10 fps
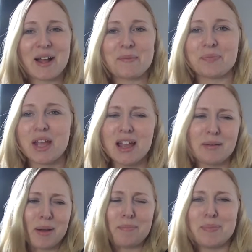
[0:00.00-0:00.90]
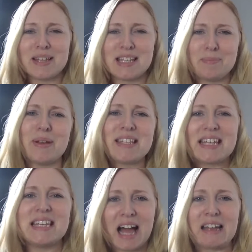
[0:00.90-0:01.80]
in my busy,
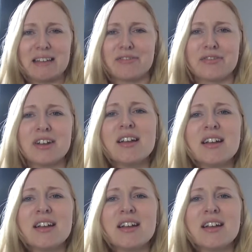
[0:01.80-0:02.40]
busy life.